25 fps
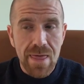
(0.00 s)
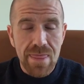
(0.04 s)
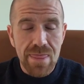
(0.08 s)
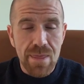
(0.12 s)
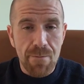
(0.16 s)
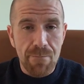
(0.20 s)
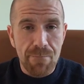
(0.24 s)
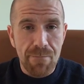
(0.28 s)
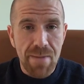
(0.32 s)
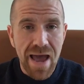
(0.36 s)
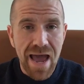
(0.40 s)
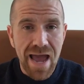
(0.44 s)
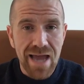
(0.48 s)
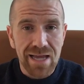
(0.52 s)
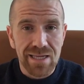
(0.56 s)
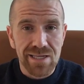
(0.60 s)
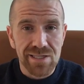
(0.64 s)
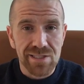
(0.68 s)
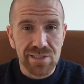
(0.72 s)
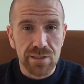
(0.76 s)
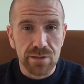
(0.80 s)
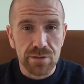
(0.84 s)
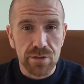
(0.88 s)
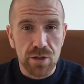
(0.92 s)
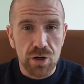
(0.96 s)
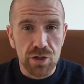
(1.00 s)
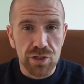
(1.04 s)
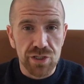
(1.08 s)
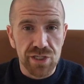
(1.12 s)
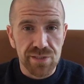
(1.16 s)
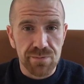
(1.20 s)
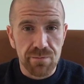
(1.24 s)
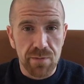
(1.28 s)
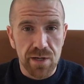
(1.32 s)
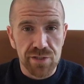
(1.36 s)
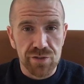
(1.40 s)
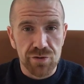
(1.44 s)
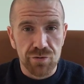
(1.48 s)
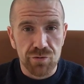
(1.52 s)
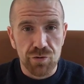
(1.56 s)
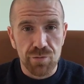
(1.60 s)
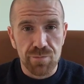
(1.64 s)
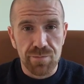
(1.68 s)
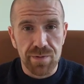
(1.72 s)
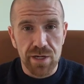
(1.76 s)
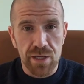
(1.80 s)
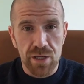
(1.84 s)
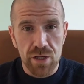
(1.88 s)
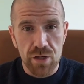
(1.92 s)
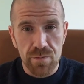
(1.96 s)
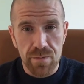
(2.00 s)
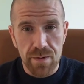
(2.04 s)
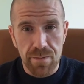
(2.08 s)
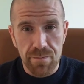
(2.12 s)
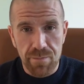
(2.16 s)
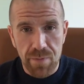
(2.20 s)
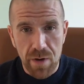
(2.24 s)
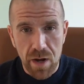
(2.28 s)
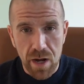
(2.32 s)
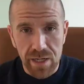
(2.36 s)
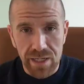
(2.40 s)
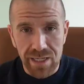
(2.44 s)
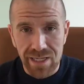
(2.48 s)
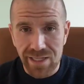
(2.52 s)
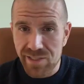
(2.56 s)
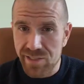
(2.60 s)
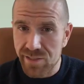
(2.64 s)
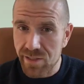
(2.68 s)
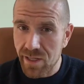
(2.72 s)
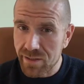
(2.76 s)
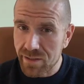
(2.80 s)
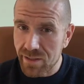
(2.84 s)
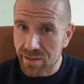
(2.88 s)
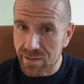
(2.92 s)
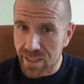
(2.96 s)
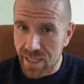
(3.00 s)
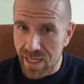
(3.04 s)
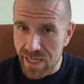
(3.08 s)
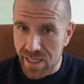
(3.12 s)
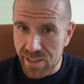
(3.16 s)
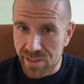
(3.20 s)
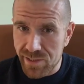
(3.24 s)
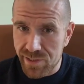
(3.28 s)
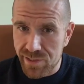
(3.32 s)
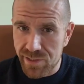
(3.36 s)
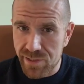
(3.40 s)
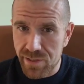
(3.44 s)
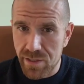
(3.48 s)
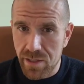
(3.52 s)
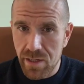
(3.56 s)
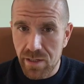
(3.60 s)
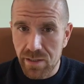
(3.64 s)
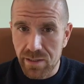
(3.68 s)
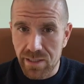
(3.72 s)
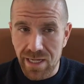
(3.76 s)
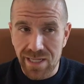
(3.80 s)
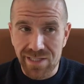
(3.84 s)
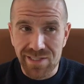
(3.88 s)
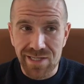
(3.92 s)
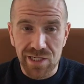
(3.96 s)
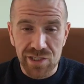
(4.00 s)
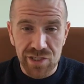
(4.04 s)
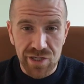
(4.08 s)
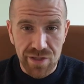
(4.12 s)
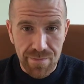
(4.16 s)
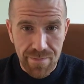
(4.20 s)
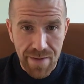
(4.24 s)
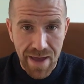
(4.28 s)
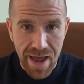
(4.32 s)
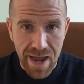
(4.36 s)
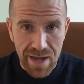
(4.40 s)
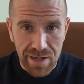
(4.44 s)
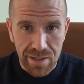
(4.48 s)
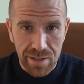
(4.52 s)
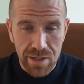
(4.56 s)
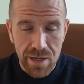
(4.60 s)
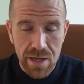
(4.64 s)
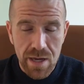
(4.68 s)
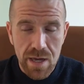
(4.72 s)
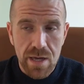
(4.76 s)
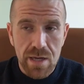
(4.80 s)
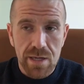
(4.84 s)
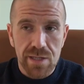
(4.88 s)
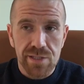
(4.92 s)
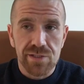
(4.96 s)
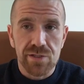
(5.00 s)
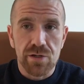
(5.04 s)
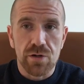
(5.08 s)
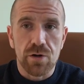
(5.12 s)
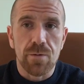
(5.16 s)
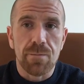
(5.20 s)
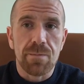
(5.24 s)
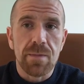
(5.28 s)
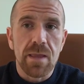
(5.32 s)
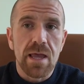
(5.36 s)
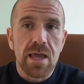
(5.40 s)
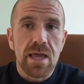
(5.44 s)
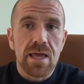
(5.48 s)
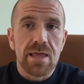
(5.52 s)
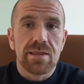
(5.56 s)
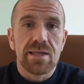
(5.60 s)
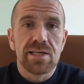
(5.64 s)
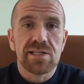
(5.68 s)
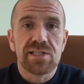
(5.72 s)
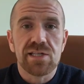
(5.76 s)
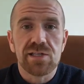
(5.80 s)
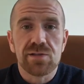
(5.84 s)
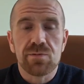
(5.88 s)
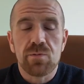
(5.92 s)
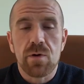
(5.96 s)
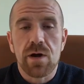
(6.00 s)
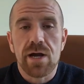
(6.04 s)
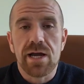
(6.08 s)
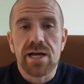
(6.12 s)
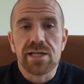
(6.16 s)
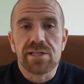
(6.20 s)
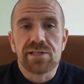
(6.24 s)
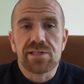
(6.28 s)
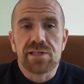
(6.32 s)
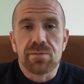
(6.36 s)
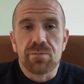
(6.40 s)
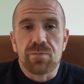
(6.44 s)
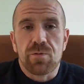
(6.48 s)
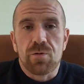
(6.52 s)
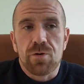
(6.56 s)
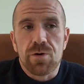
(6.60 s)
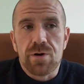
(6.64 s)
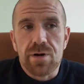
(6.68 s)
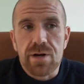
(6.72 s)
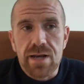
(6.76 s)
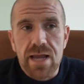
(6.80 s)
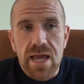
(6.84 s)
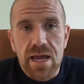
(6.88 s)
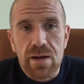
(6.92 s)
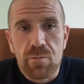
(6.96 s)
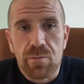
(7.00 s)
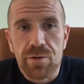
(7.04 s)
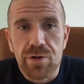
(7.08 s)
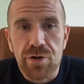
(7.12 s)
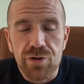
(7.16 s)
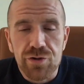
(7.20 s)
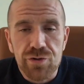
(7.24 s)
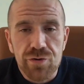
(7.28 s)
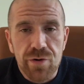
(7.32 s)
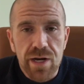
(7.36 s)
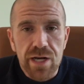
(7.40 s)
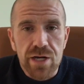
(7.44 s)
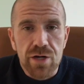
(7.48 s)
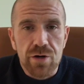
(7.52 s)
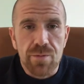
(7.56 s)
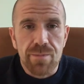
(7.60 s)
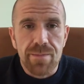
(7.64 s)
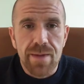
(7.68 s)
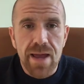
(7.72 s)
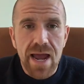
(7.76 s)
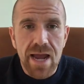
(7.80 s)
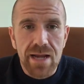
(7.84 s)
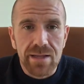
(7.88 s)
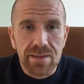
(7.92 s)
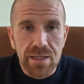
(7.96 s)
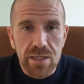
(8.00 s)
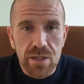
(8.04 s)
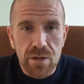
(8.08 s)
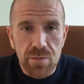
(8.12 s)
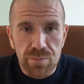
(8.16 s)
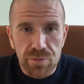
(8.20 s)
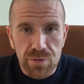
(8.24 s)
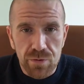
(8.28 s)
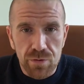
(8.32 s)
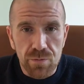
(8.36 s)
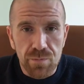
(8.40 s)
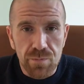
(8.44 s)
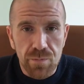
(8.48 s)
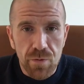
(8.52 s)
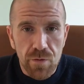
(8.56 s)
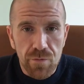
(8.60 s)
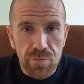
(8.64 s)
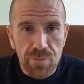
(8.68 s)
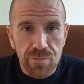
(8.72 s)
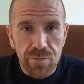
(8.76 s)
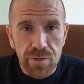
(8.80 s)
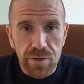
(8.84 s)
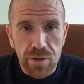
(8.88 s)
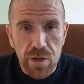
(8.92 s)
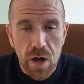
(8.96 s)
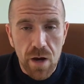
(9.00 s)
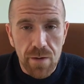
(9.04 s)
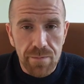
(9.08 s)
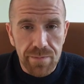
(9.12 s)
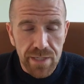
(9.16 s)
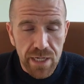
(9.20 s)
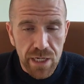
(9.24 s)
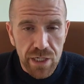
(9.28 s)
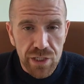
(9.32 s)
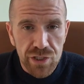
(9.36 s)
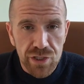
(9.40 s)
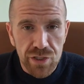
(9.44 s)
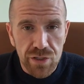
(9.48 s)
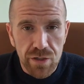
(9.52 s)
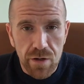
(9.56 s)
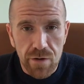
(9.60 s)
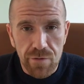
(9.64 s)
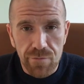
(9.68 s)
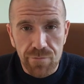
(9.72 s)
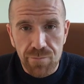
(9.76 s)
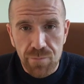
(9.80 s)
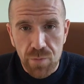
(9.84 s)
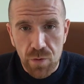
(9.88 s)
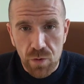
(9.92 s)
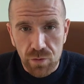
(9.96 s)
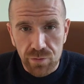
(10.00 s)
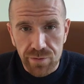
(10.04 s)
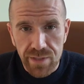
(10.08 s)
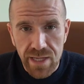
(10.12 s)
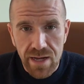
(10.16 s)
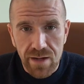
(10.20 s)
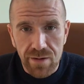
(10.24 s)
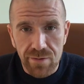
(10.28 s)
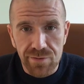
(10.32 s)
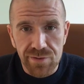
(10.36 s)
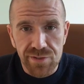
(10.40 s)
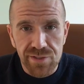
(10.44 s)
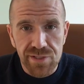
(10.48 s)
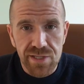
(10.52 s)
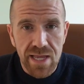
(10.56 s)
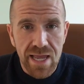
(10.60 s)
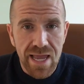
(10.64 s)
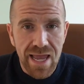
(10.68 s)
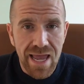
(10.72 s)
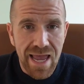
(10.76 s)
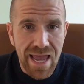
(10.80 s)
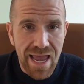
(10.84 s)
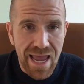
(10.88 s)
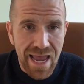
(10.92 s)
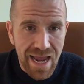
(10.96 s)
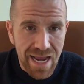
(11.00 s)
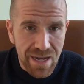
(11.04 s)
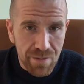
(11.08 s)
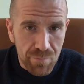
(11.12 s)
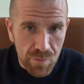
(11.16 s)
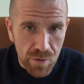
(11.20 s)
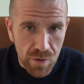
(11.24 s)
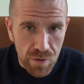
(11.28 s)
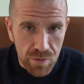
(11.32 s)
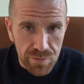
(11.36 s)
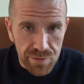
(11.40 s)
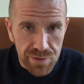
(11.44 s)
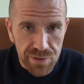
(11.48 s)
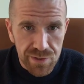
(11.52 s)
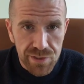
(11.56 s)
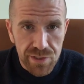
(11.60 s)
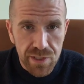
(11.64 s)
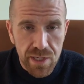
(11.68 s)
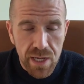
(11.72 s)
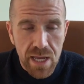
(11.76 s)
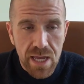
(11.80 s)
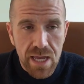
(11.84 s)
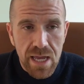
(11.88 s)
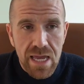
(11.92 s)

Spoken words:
the back is the largest muscle group in the human body. It's not the legs. Okay, it's actually the back. So this is why it's important that when you're training your back that you do both a combination of pull downs and rows.